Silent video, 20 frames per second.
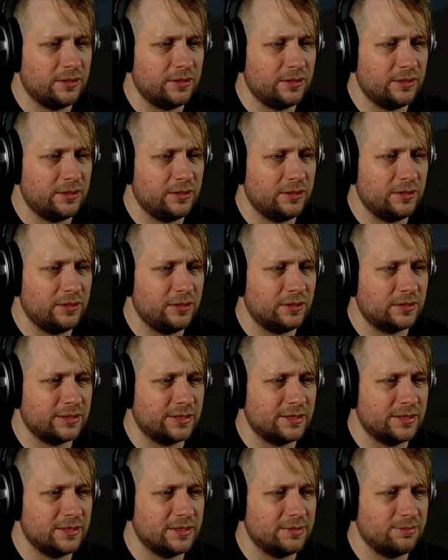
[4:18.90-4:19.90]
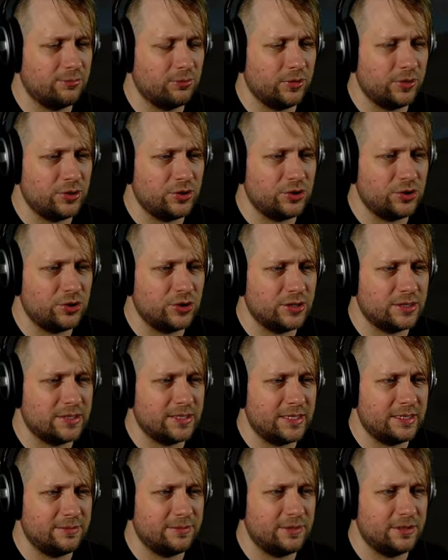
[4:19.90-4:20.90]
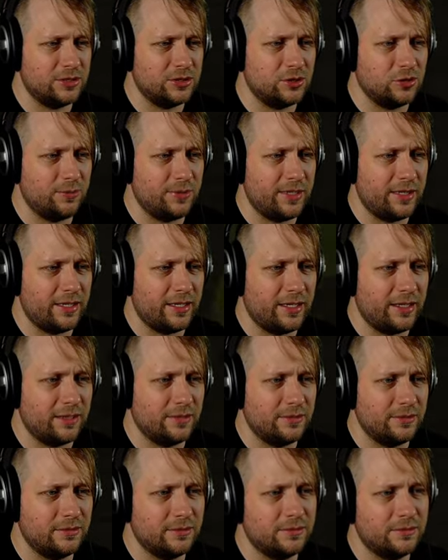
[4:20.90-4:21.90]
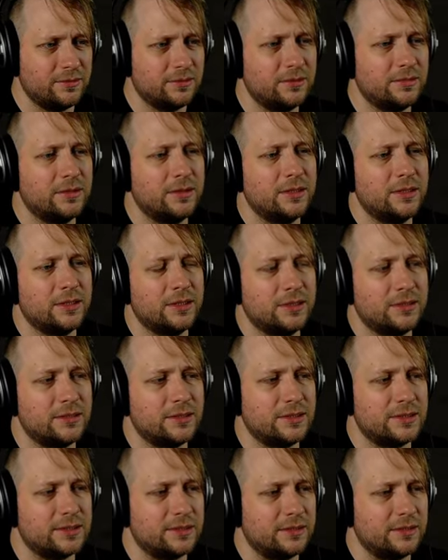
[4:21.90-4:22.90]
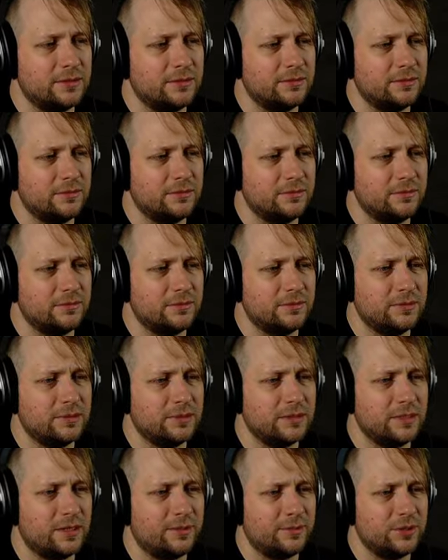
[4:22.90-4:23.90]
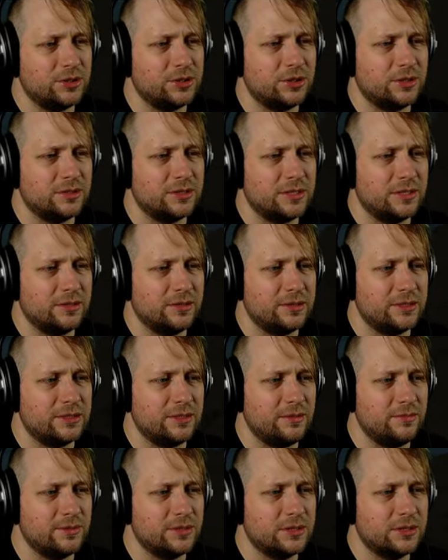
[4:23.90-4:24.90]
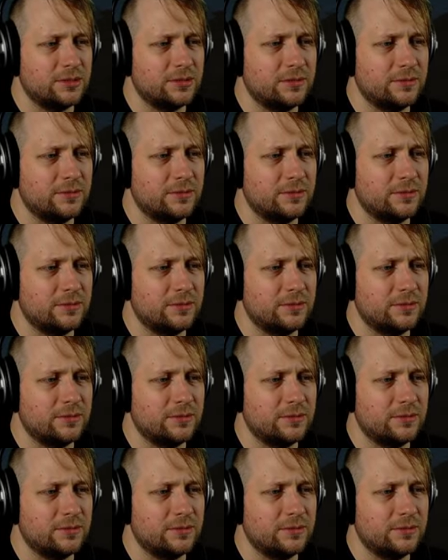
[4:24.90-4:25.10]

Alright, looks like this bridge just takes me to show me that. Doesn't... There's not much else here, it seems.